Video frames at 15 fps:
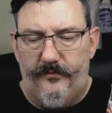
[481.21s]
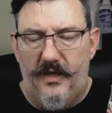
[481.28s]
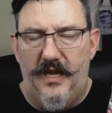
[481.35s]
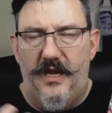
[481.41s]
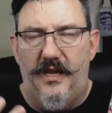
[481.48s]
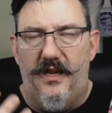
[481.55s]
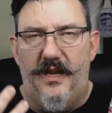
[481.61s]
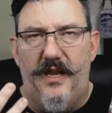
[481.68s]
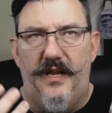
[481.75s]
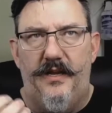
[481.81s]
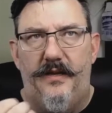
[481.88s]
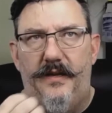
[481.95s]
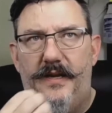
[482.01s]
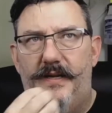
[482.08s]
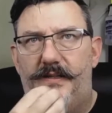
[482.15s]

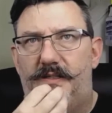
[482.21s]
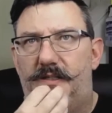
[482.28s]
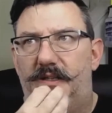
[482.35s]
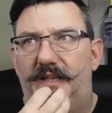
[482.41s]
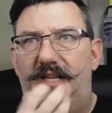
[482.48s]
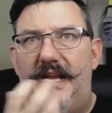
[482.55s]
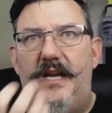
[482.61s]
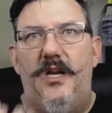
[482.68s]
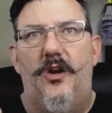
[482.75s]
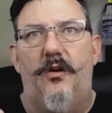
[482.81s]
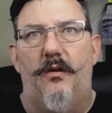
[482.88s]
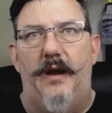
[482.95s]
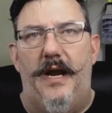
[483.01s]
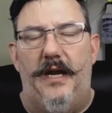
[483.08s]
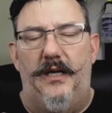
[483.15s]
It's
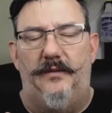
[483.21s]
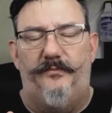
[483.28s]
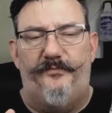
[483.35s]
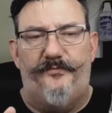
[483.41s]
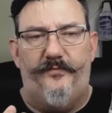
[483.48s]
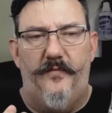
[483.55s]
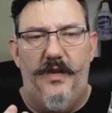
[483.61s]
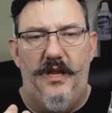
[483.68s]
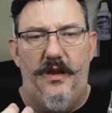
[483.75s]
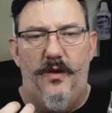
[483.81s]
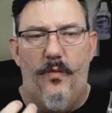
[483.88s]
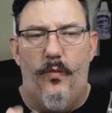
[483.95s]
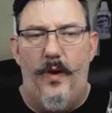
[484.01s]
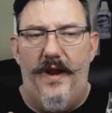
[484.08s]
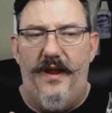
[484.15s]
lingering in a
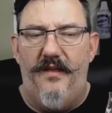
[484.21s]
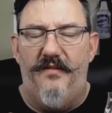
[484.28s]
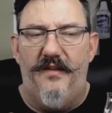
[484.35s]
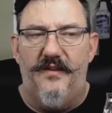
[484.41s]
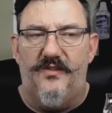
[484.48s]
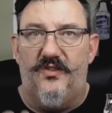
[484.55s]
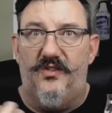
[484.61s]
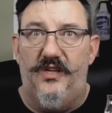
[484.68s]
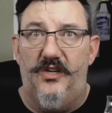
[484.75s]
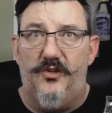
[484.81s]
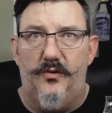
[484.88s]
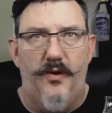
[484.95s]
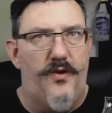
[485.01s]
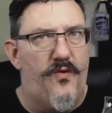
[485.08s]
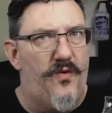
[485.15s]
way that
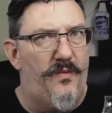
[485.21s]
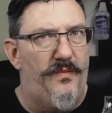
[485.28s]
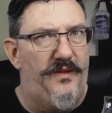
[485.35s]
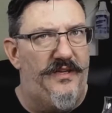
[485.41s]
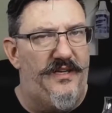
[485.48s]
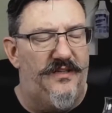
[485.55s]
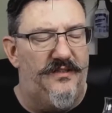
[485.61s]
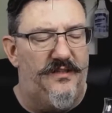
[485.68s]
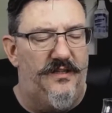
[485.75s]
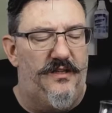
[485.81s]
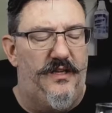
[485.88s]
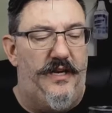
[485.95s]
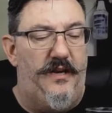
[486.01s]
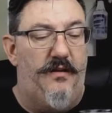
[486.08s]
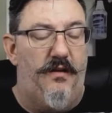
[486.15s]
Citra normally doesn't
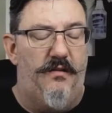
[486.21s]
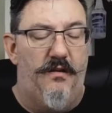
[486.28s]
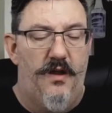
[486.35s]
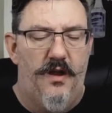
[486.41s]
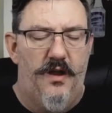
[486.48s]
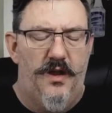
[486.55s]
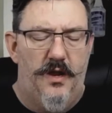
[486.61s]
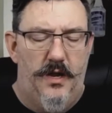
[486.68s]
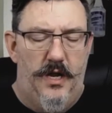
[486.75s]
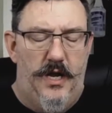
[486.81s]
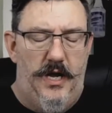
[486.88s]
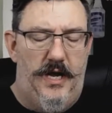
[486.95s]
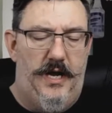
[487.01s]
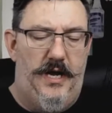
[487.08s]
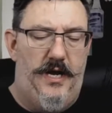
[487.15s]
linger.
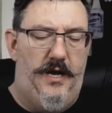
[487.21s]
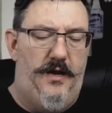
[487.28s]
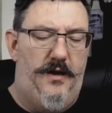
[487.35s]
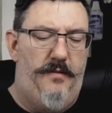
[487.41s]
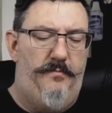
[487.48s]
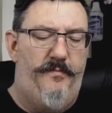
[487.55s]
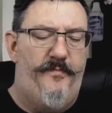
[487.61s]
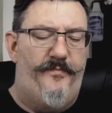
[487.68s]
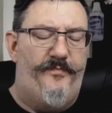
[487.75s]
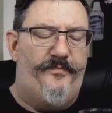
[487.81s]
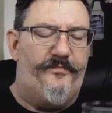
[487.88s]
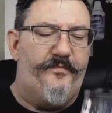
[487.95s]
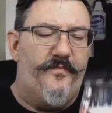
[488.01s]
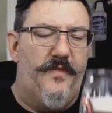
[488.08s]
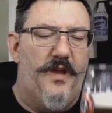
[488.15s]

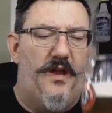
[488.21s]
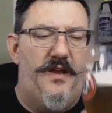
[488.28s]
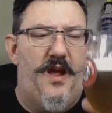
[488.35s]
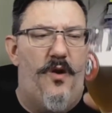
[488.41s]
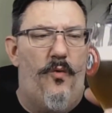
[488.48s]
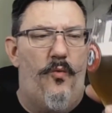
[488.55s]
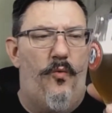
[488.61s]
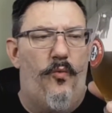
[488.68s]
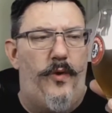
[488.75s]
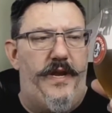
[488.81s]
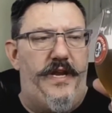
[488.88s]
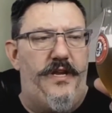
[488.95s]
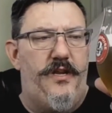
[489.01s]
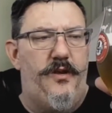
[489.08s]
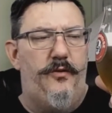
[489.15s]
Now, we
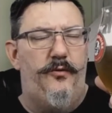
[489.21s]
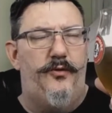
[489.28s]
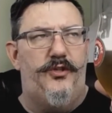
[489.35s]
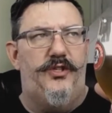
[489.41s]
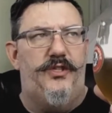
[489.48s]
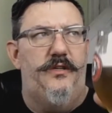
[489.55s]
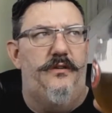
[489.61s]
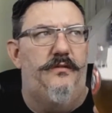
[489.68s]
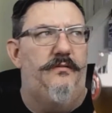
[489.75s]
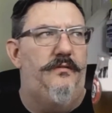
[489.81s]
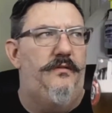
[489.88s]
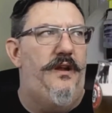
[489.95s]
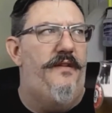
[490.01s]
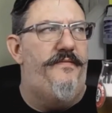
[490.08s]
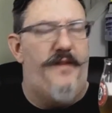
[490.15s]
used,
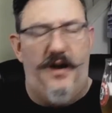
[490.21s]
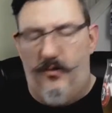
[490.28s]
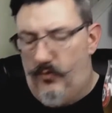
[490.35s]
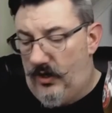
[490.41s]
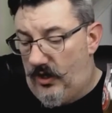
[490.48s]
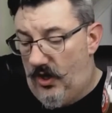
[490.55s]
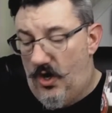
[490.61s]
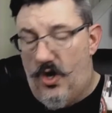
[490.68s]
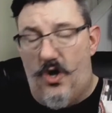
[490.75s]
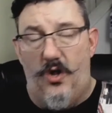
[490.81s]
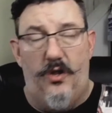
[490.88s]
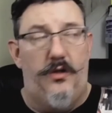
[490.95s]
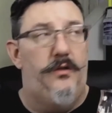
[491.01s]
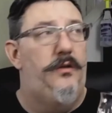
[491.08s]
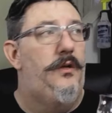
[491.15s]
if I
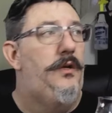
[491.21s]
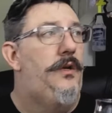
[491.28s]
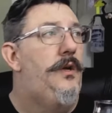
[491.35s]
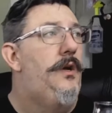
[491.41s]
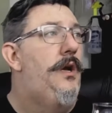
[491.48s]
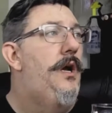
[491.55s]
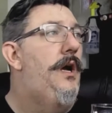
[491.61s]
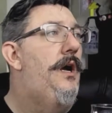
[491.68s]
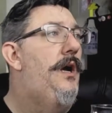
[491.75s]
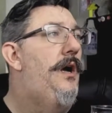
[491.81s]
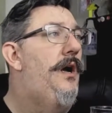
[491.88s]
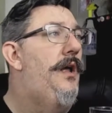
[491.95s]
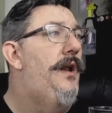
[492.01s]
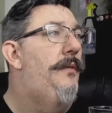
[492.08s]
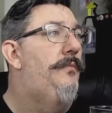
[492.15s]
recall,
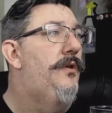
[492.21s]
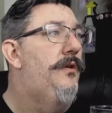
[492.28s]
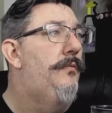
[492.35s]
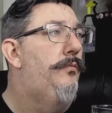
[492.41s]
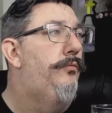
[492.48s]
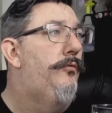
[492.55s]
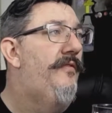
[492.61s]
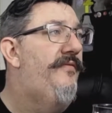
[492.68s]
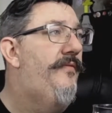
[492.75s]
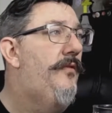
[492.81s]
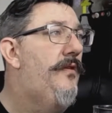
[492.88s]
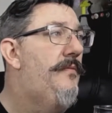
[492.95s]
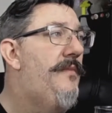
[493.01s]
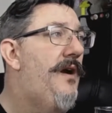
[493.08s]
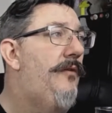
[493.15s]
and I'm going to
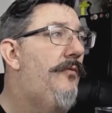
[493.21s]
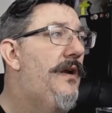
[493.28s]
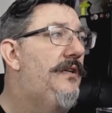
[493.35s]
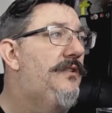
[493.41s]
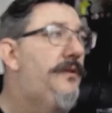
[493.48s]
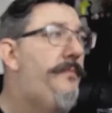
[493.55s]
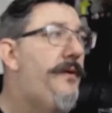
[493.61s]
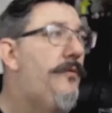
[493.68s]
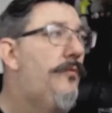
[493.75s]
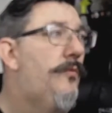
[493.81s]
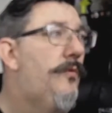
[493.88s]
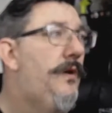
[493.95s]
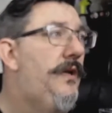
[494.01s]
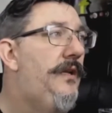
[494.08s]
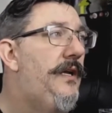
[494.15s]
refer to my recipe
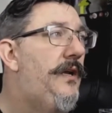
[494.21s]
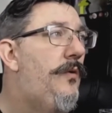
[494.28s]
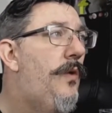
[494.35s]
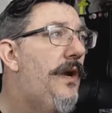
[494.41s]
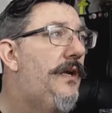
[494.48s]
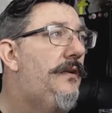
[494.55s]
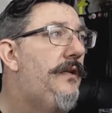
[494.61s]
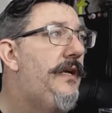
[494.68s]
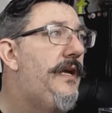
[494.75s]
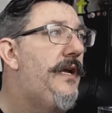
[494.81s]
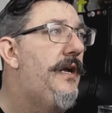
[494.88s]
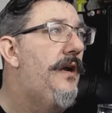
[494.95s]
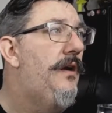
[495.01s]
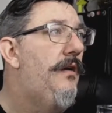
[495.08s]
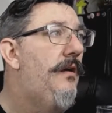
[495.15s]
really quickly
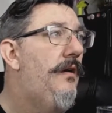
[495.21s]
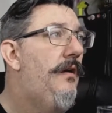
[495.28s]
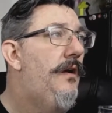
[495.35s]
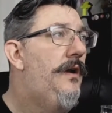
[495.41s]
here.